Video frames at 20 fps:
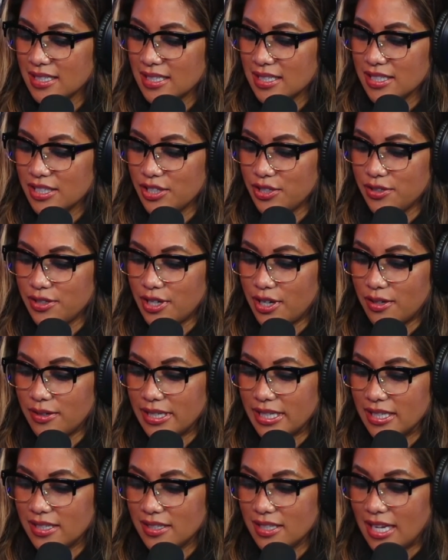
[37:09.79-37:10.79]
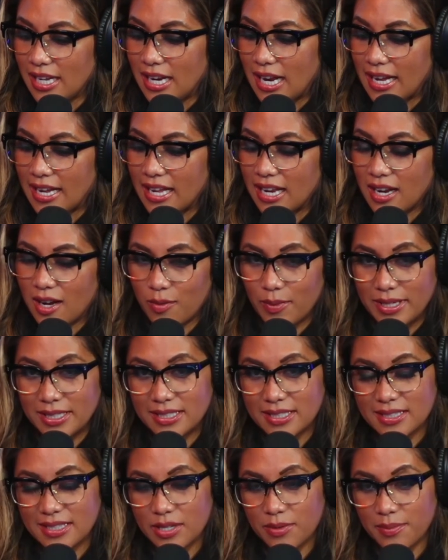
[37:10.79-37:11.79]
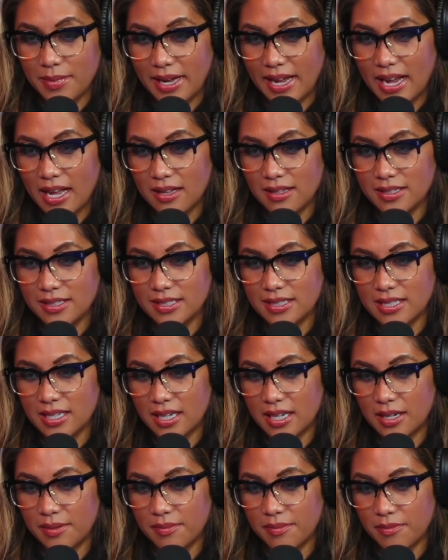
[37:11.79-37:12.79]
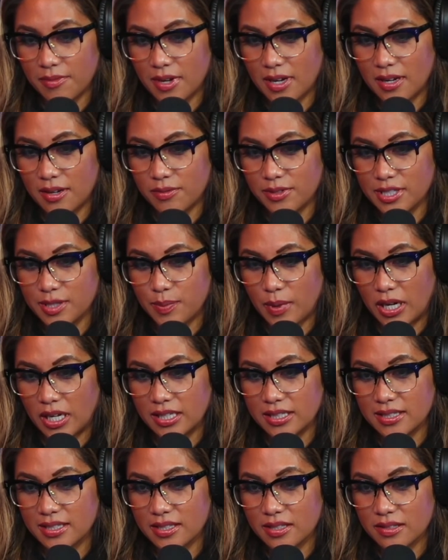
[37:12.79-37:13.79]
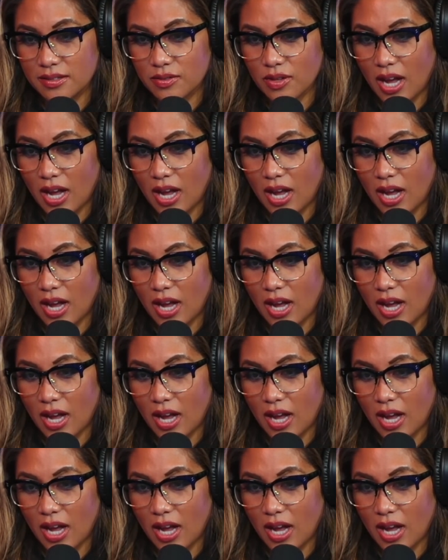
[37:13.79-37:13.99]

You know it, and I cannot wait to see Mikaela's response.